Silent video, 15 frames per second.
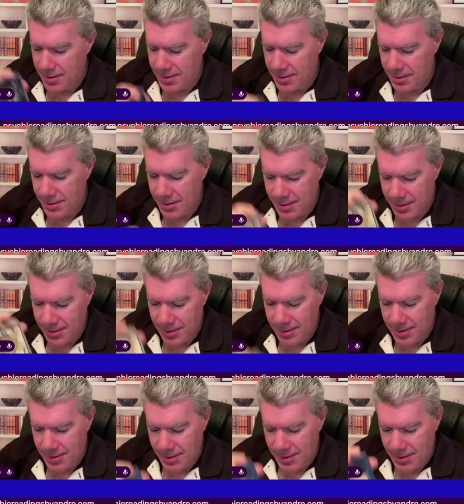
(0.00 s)

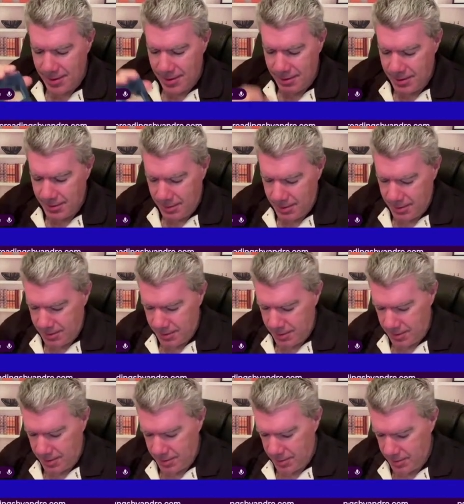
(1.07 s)

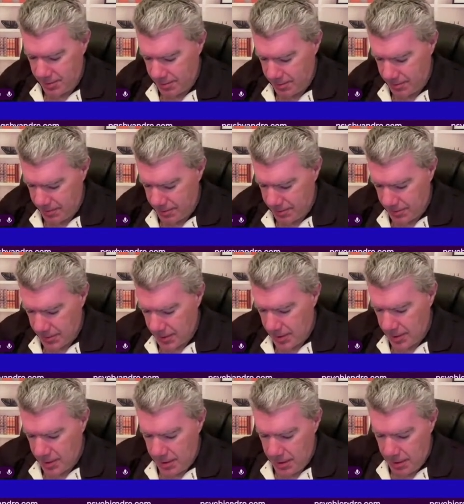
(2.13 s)

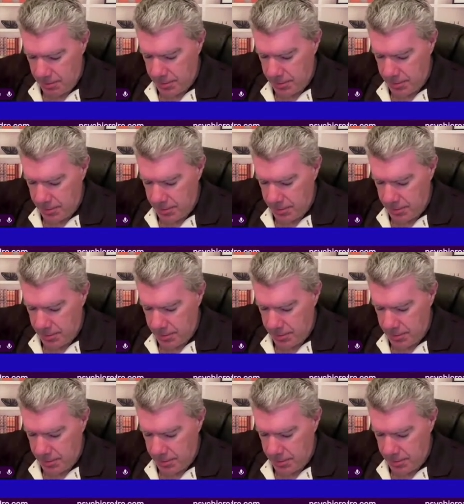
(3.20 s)
(silence)